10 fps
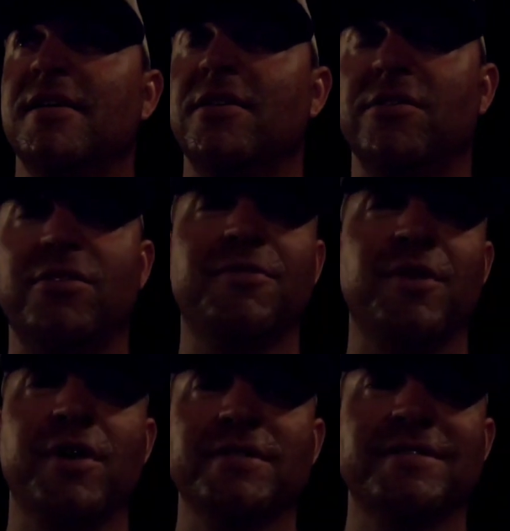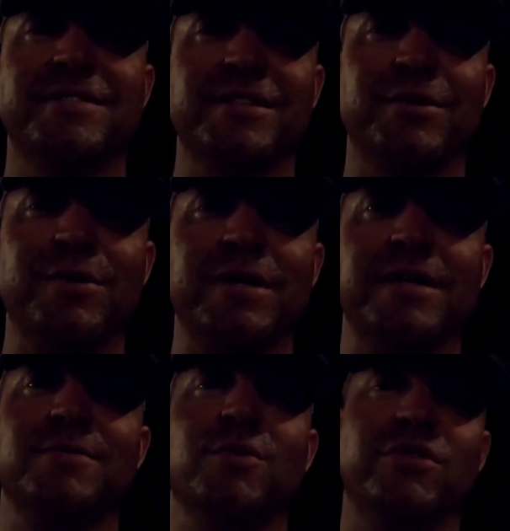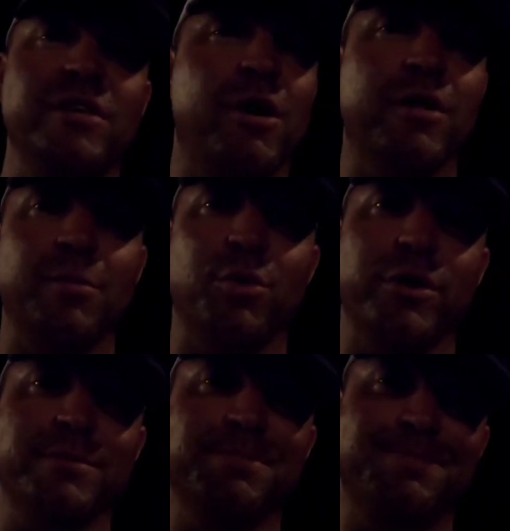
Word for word: This is fun. So uh, we'll see y'all in the morning.